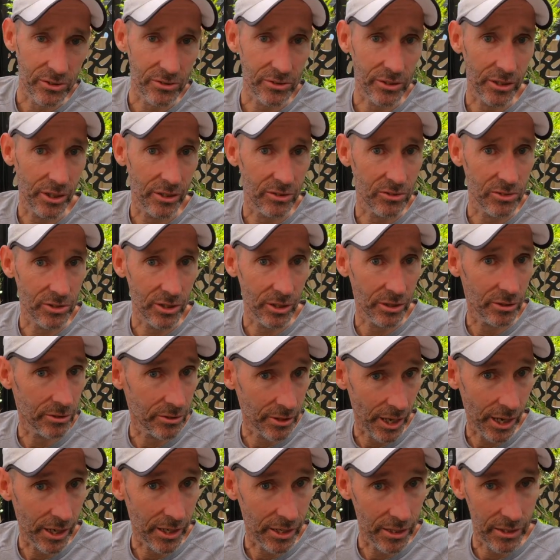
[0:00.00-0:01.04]
doesn't get
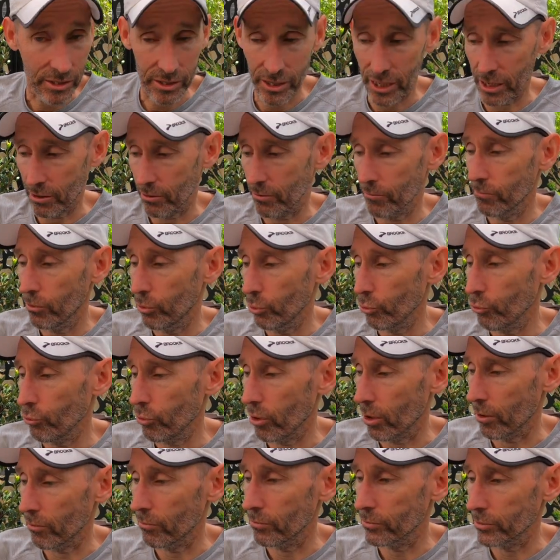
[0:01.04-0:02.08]
stuck in there, it
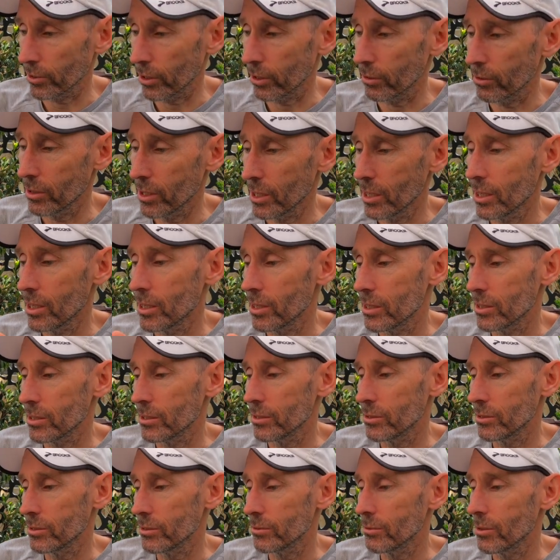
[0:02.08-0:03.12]
falls off. So
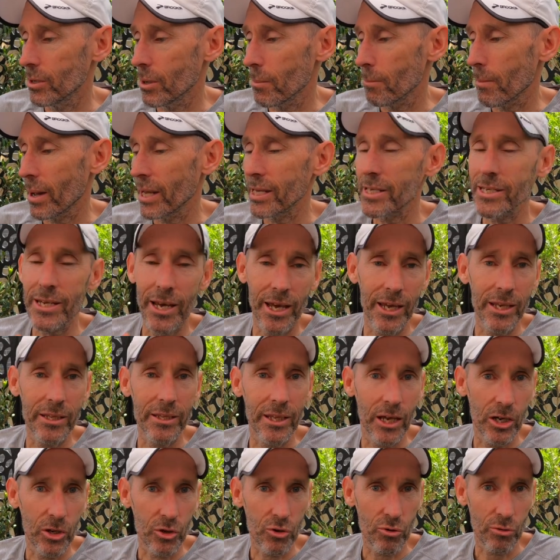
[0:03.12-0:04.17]
you
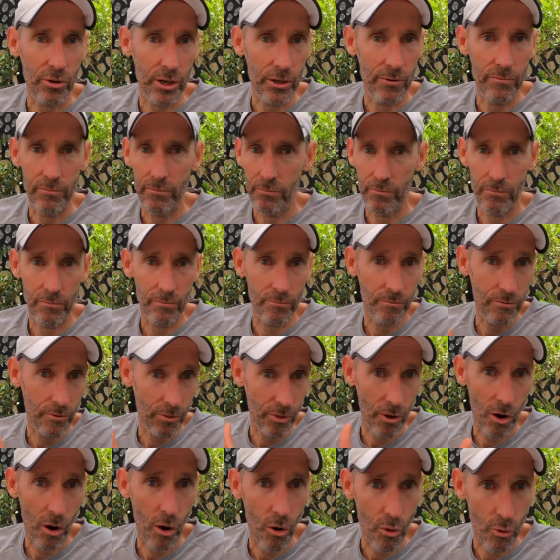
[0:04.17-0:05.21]
maintain that tread
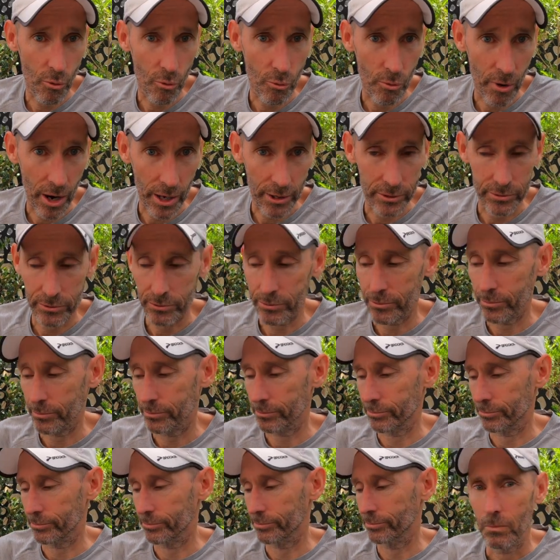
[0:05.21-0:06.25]
for the whole race.
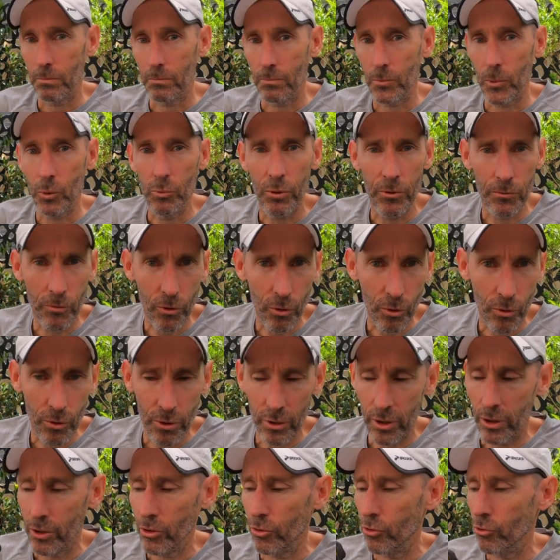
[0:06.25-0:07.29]
With all
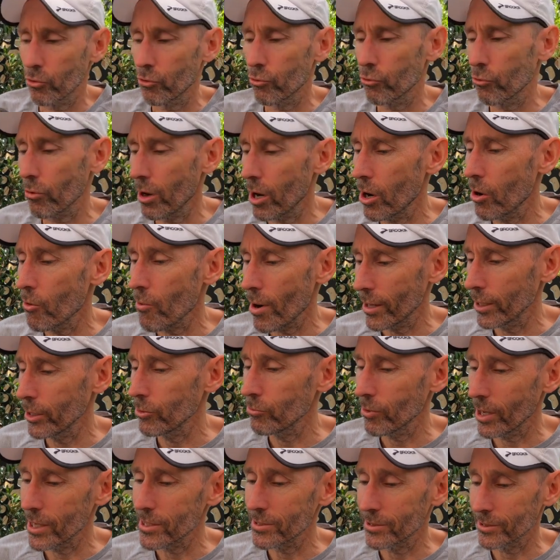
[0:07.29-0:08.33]
the trail
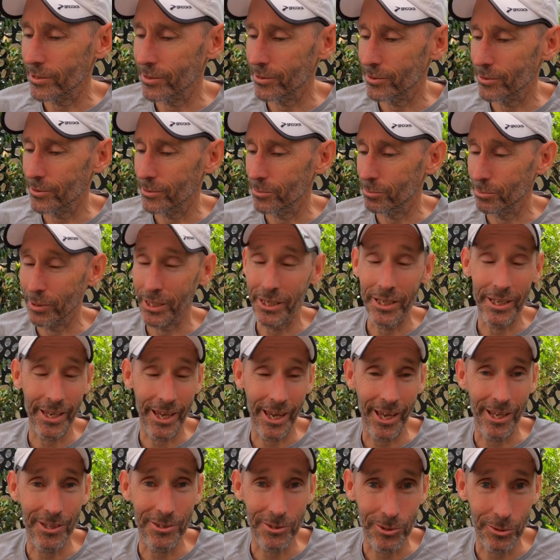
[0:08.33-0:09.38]
running races being
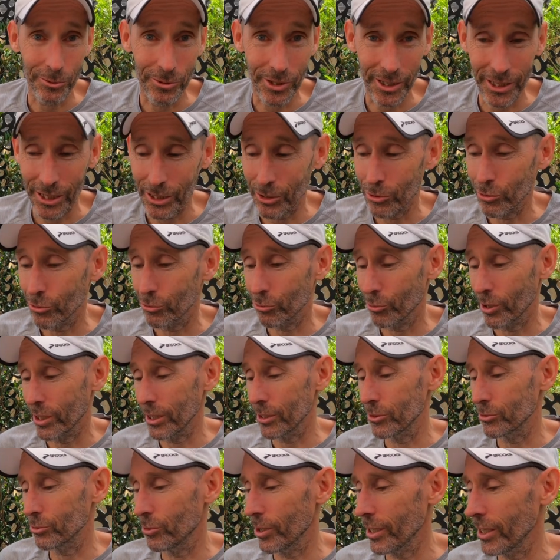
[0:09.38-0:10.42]
cancelled in
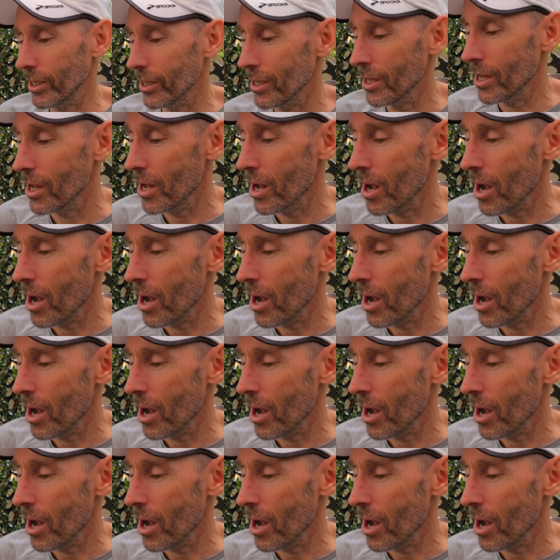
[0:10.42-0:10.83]
2020,